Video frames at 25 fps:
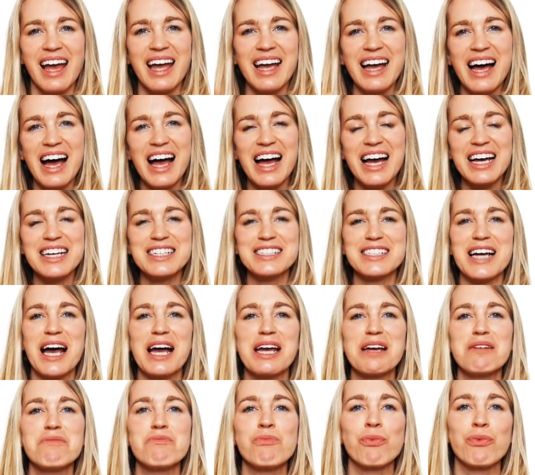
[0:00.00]
Hey guys,
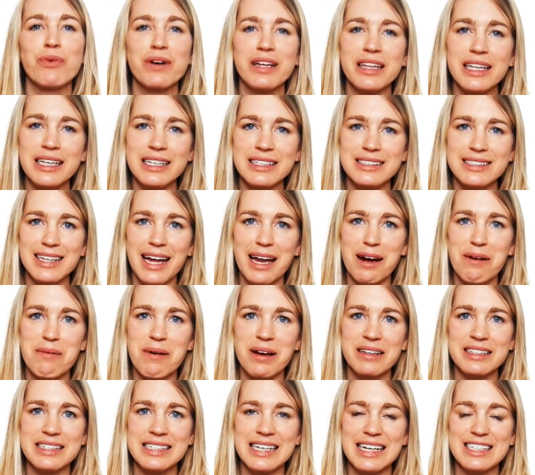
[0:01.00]
I am really excited
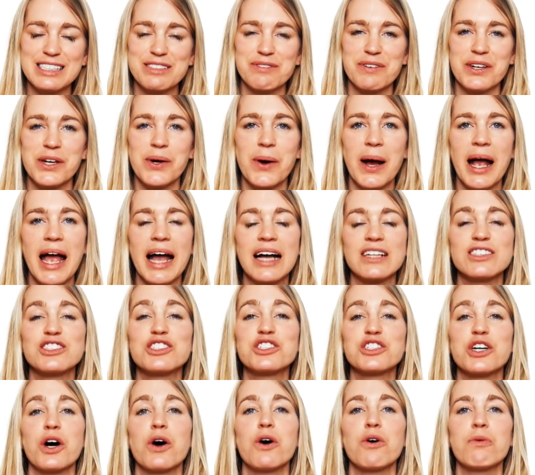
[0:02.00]
about today's video. I had
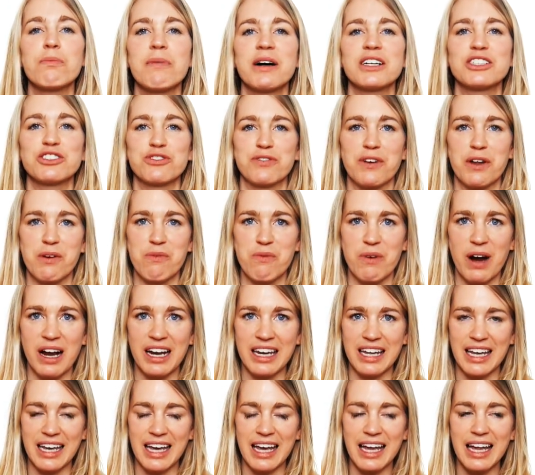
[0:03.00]
so much fun
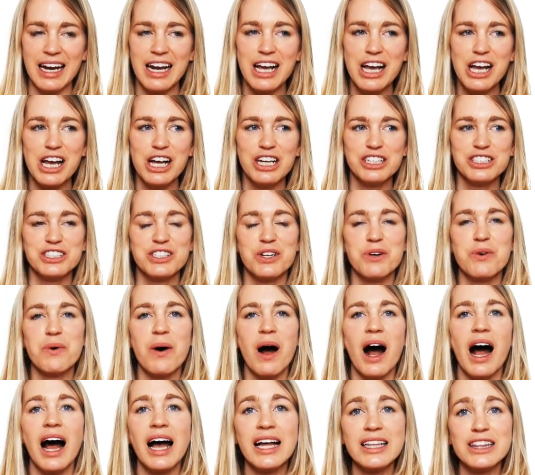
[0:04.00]
writing it.
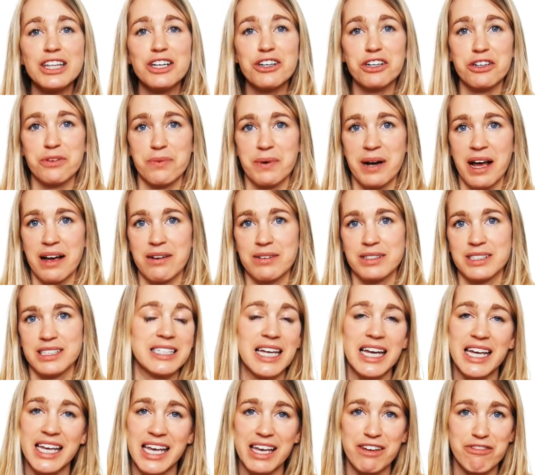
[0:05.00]
So I learned when I was
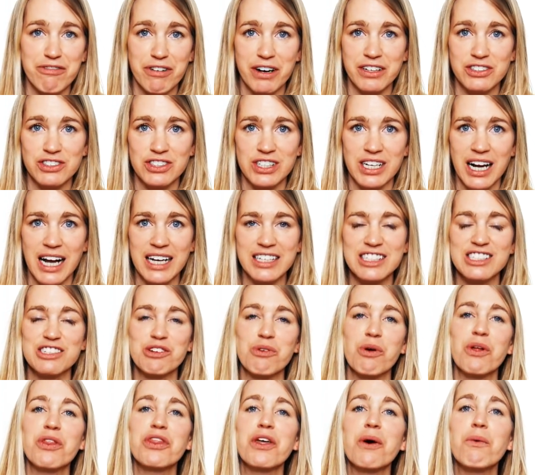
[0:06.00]
taking French in high
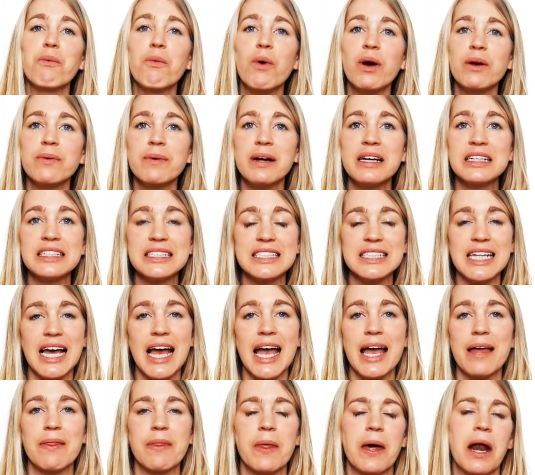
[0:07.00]
school that one way to
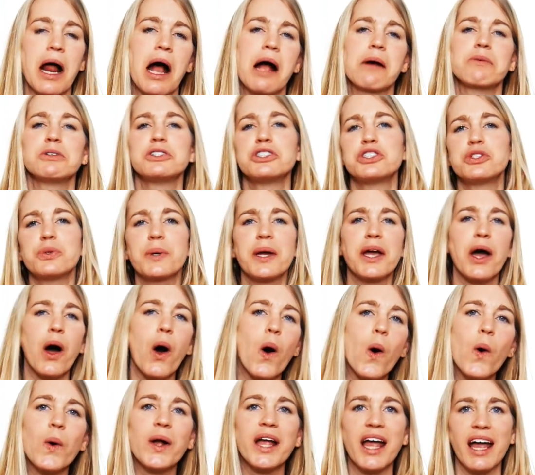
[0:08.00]
say that I was doing
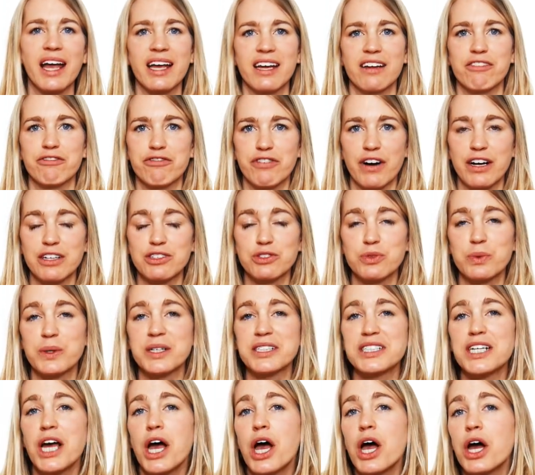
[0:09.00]
okay in French
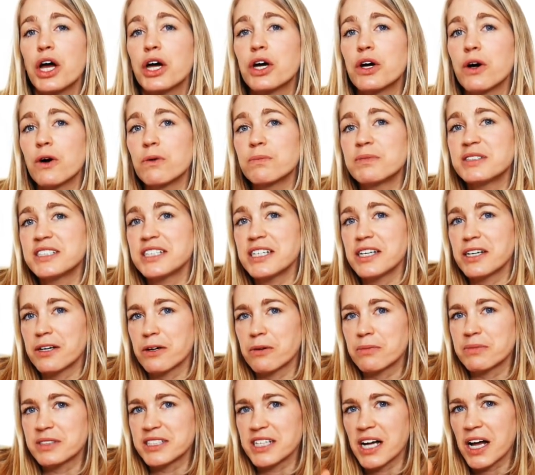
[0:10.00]
was comme ci,
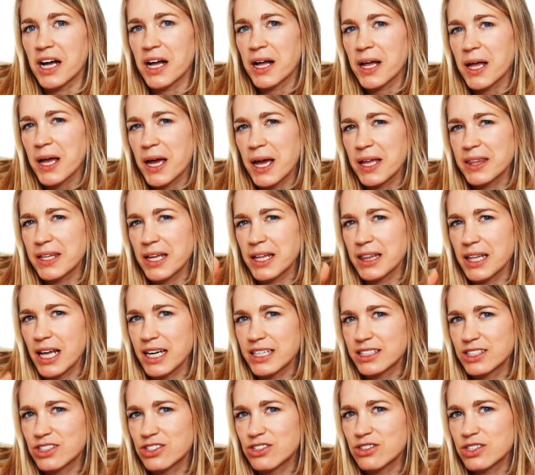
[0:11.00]
comme ça. And they
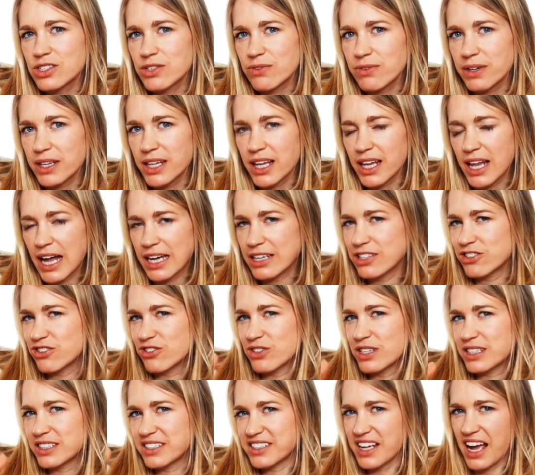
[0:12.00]
liked you to really like
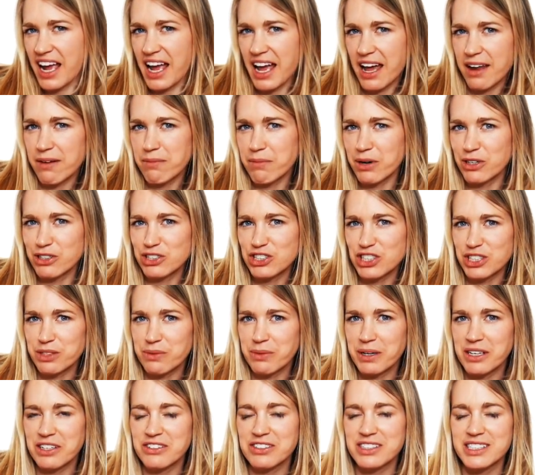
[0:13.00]
do this hand
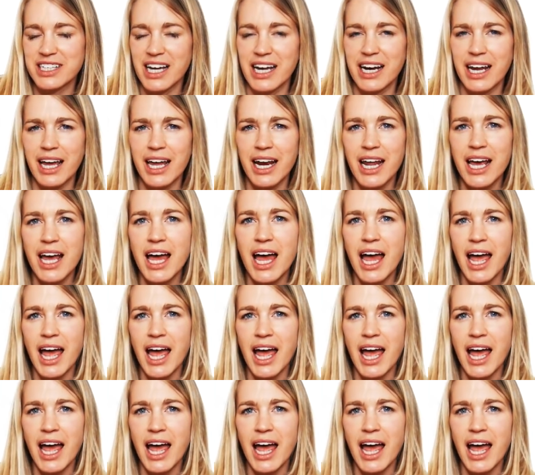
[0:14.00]
motion when you said it.